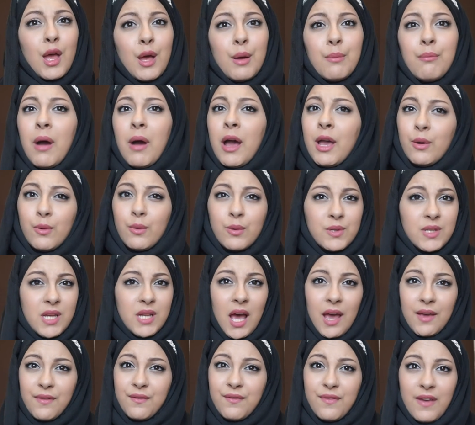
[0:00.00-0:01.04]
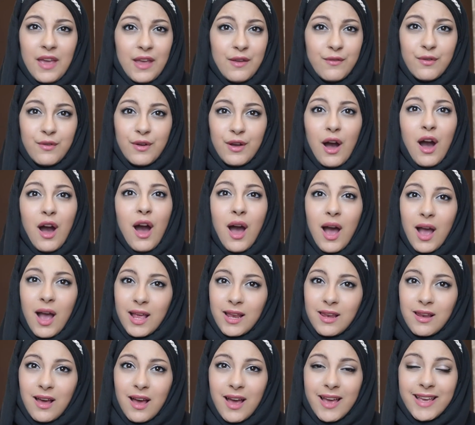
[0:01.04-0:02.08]
My all-time favourite
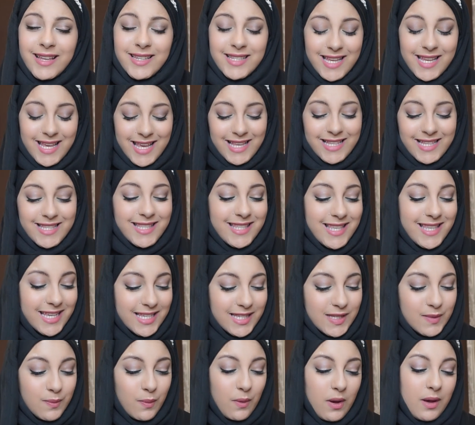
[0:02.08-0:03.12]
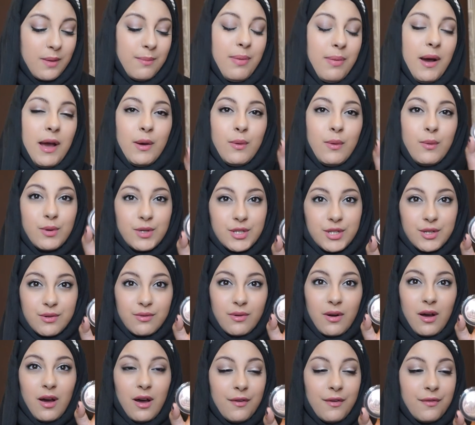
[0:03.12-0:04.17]
highlight is this one by
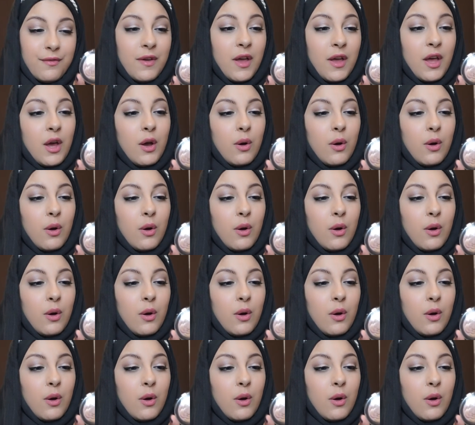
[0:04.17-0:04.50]
Autograph.